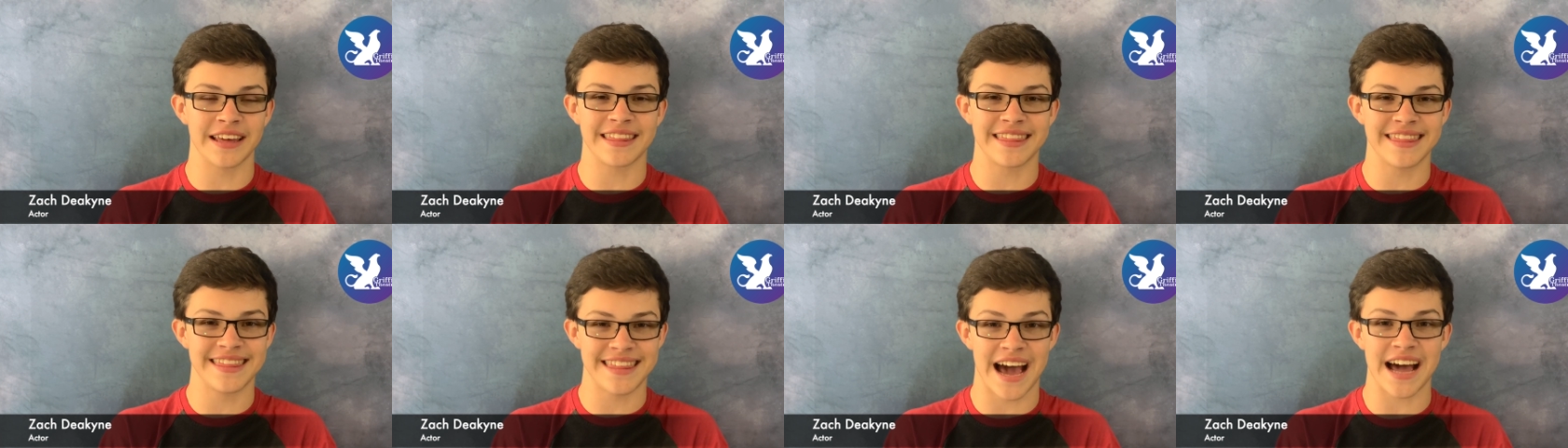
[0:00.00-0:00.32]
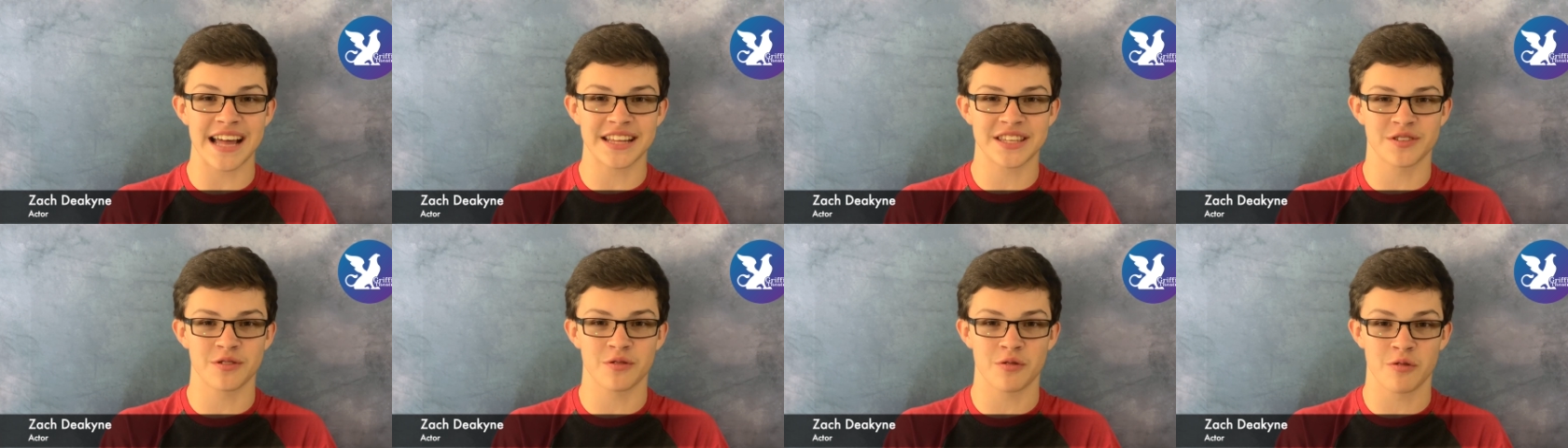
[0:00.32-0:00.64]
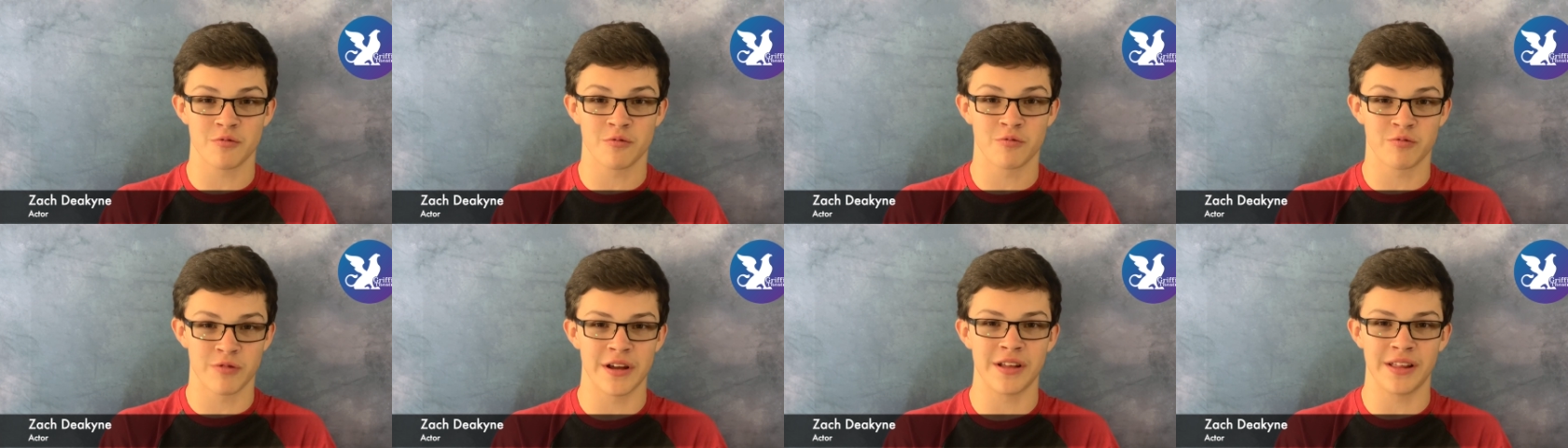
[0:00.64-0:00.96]
that's a
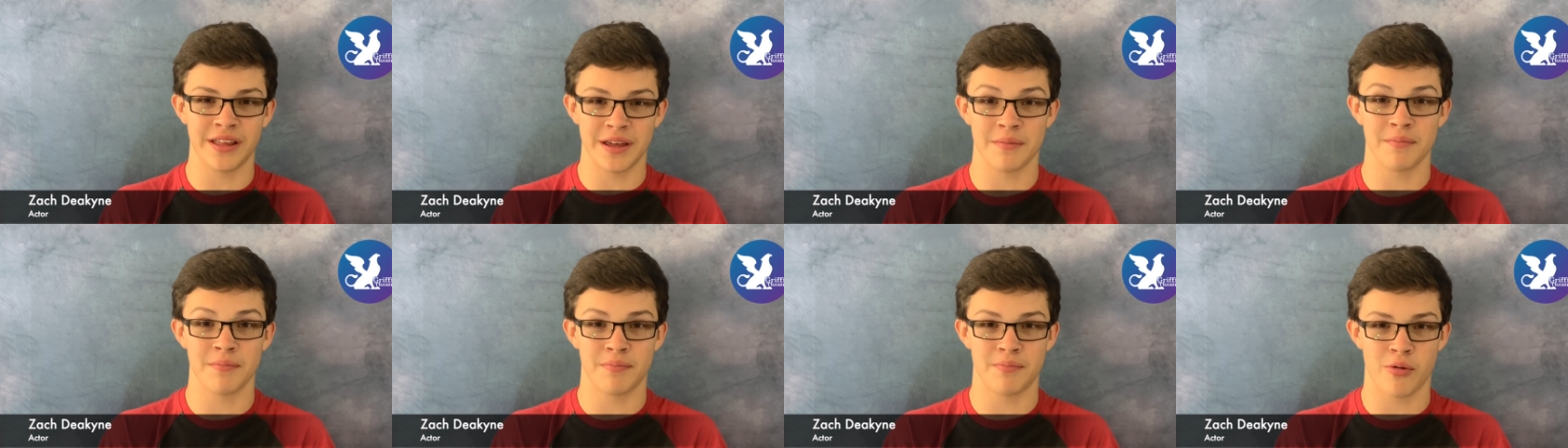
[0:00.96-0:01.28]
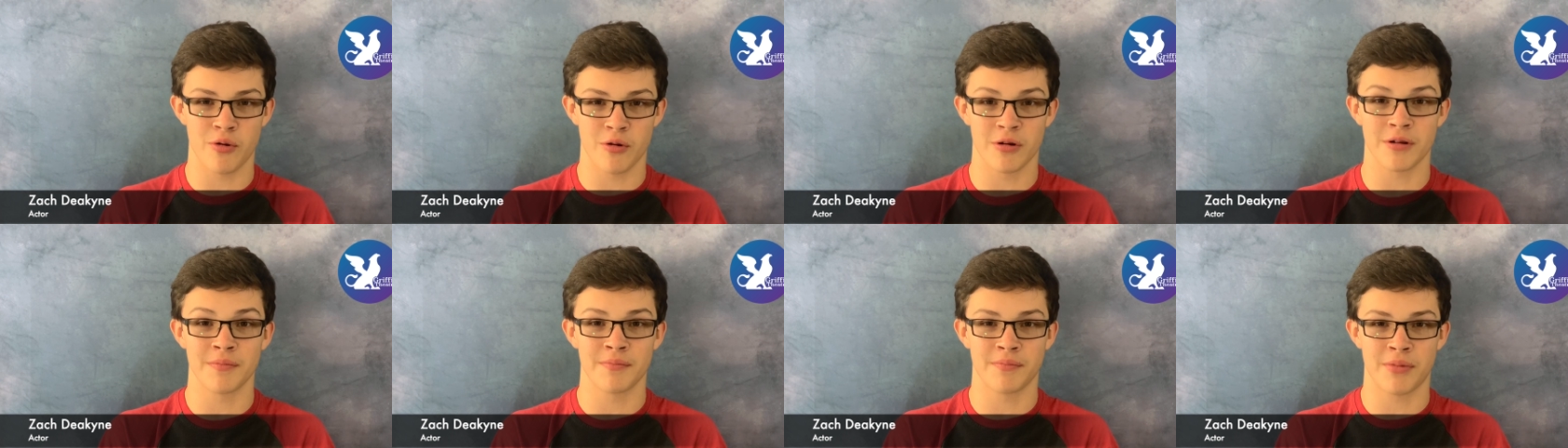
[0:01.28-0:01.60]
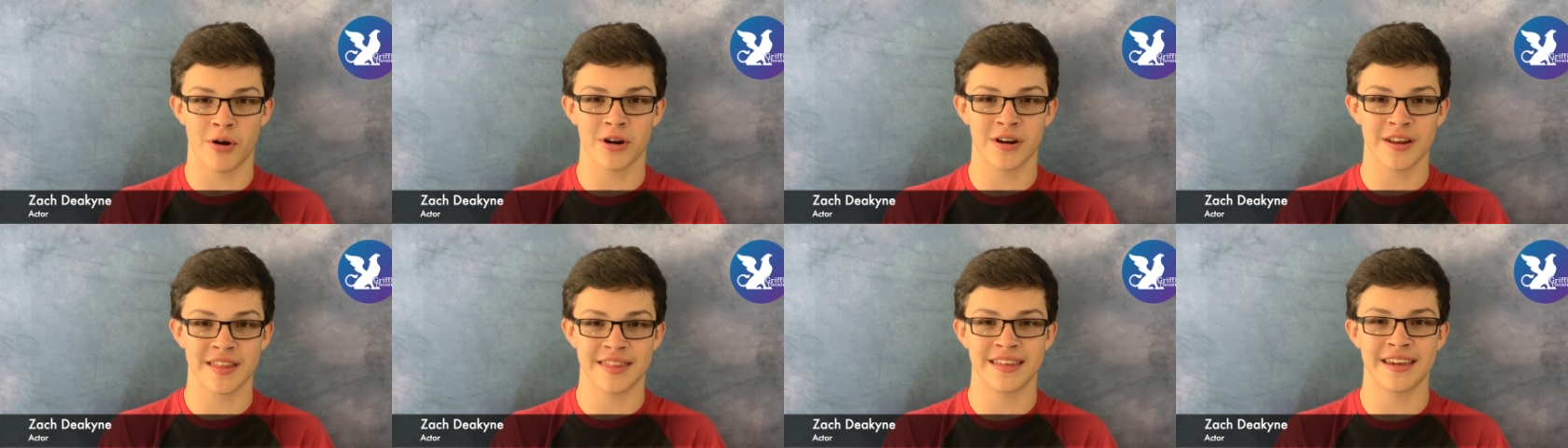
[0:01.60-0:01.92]
really important
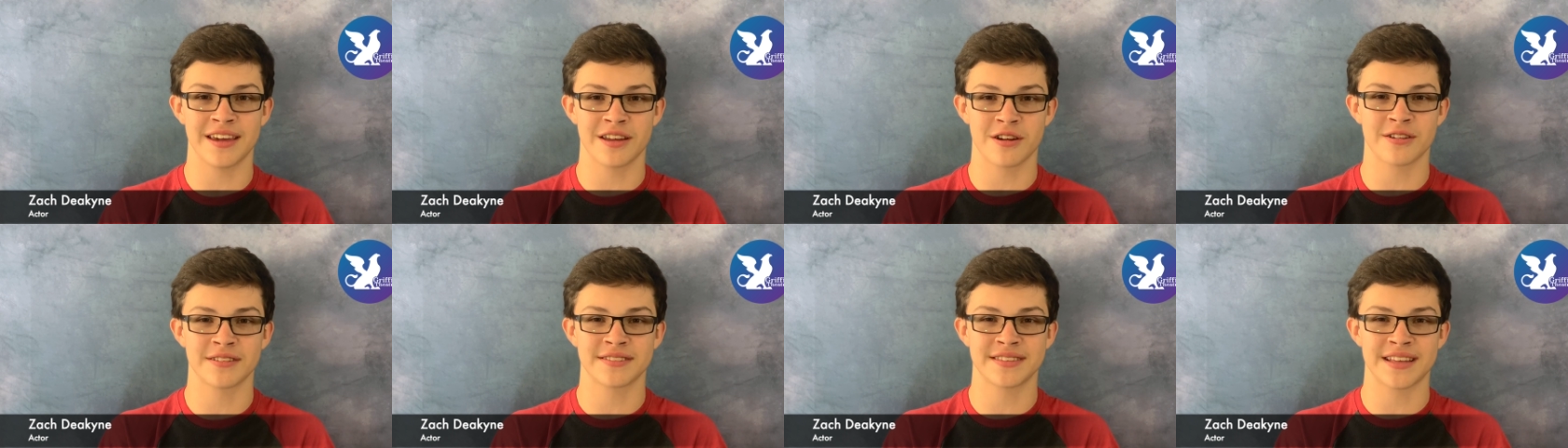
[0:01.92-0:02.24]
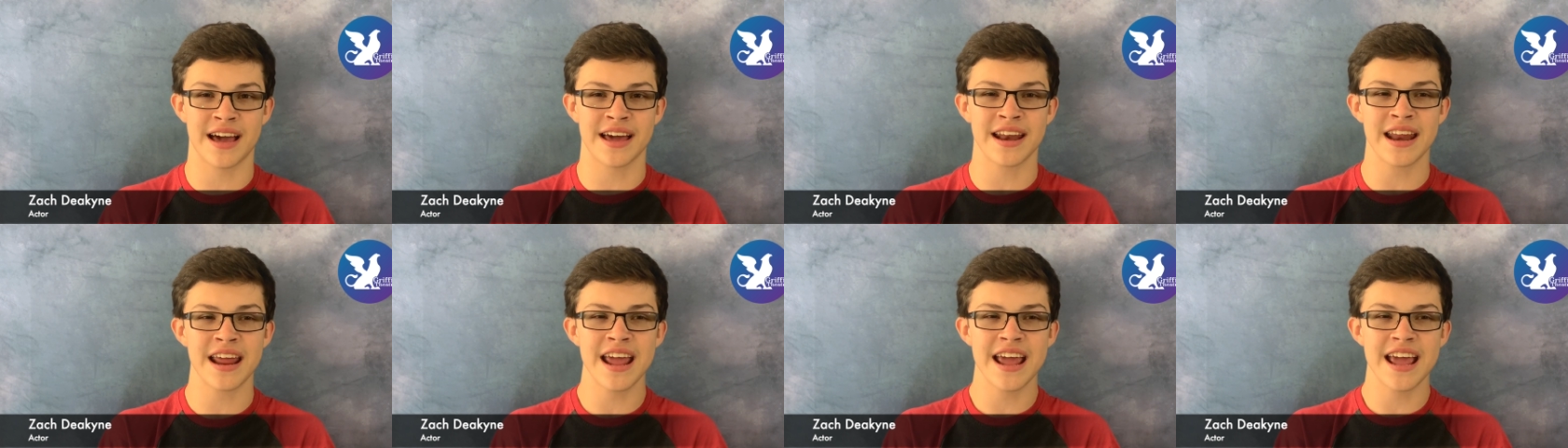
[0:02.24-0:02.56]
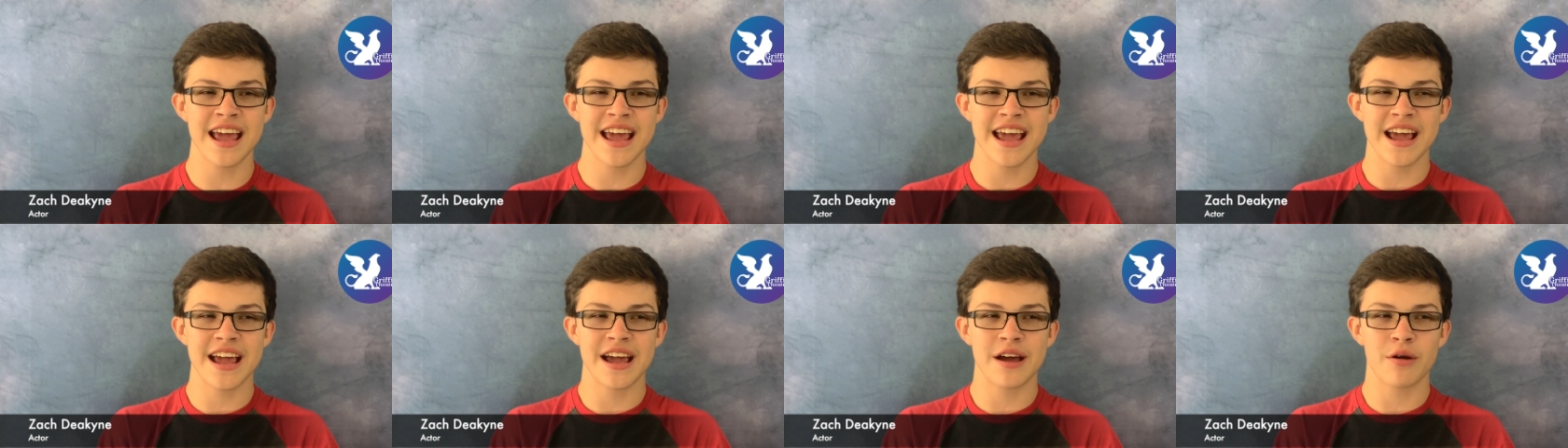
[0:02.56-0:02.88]
part of theater, is that
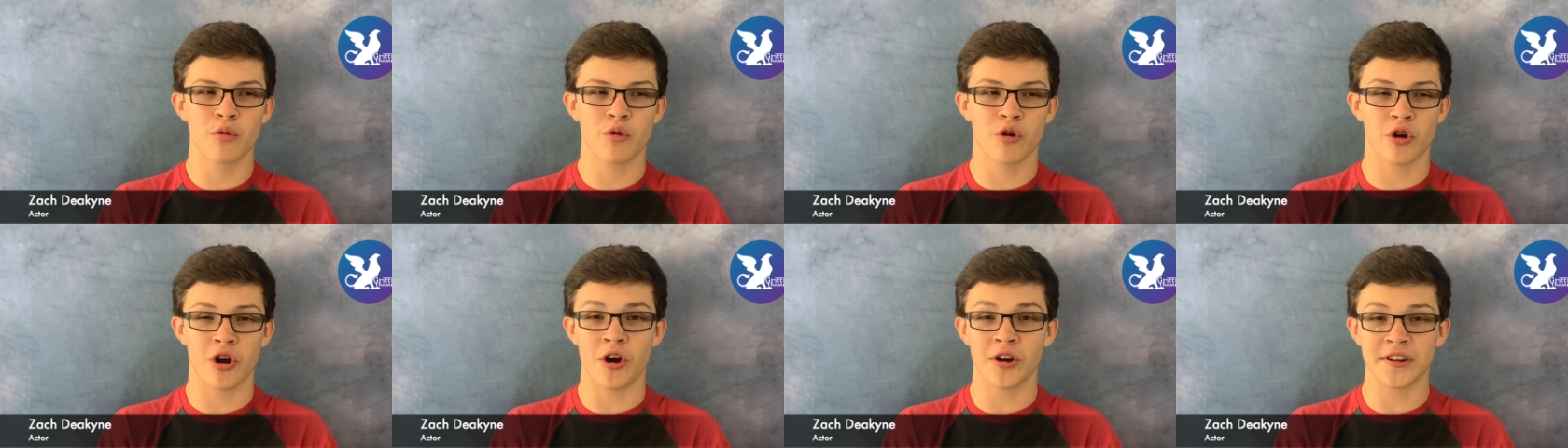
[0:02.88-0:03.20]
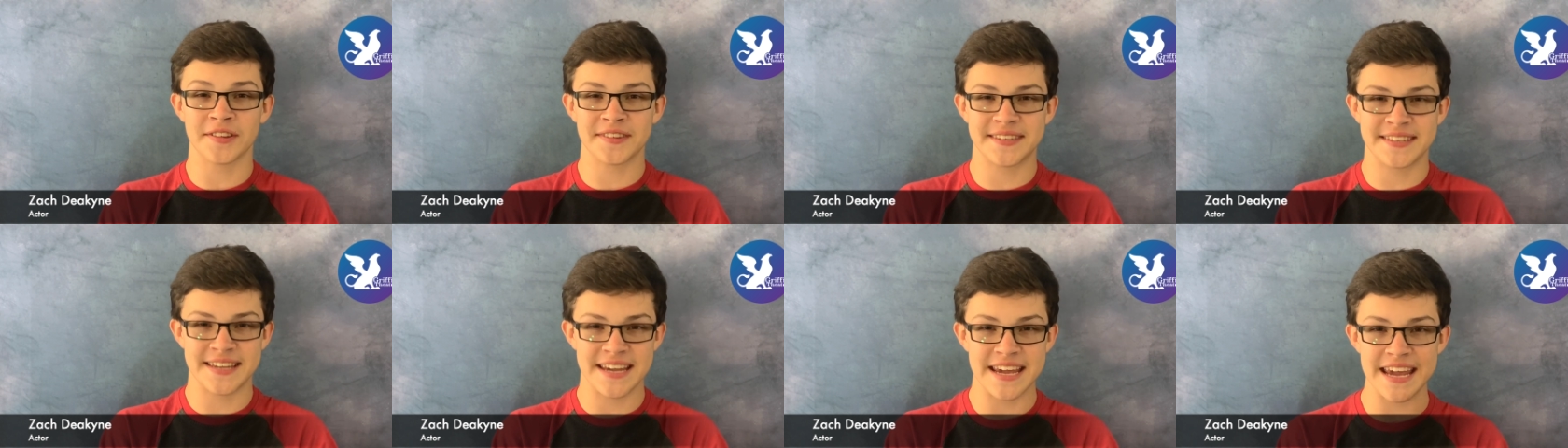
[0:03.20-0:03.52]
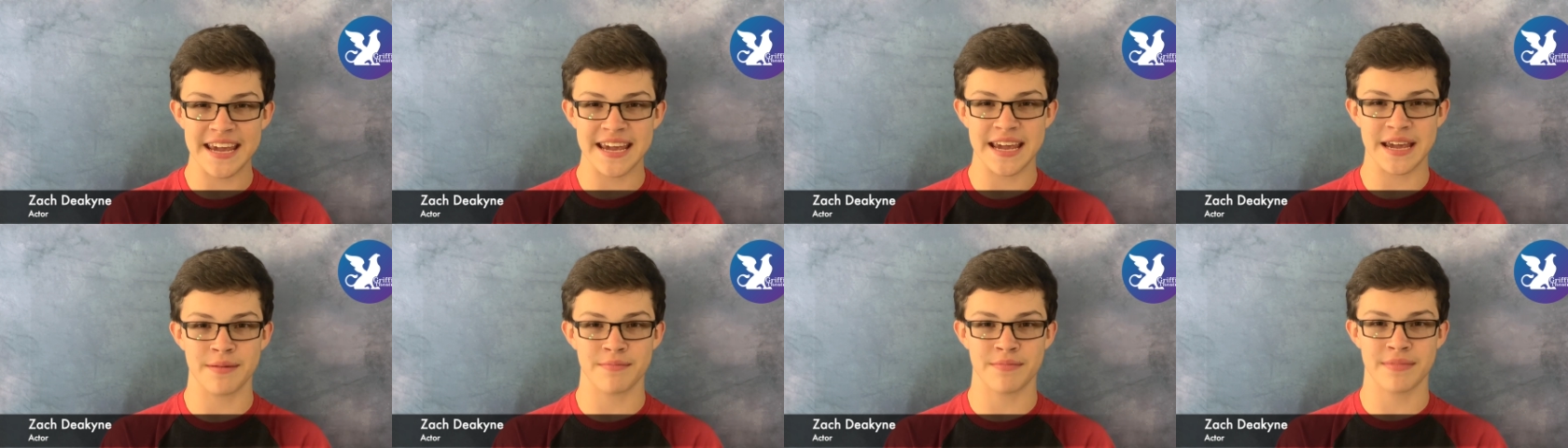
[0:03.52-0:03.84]
we're all a
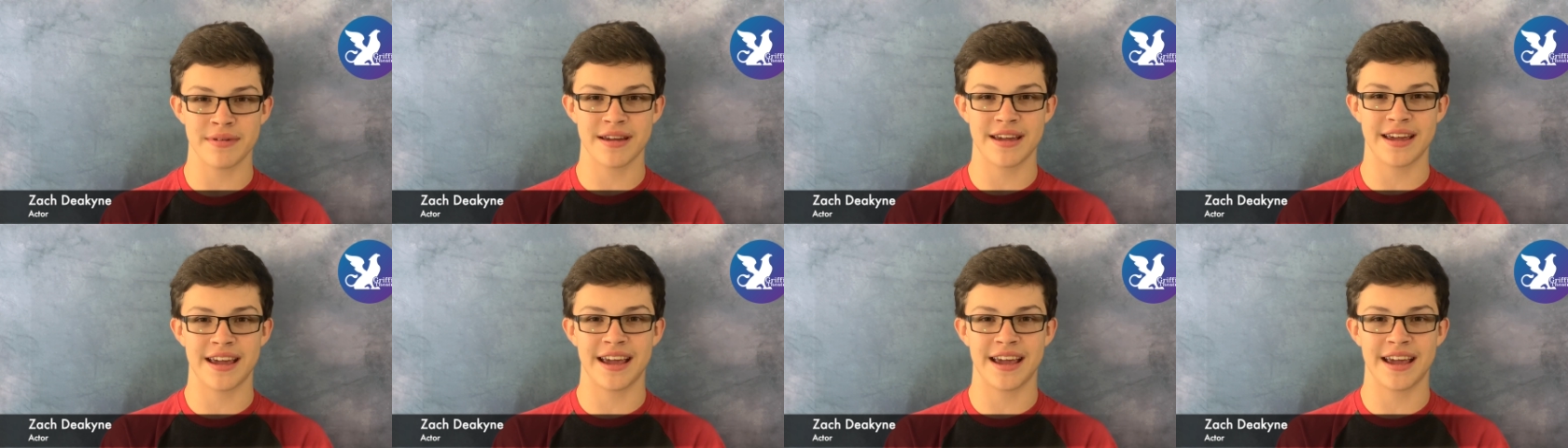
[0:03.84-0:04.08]
team,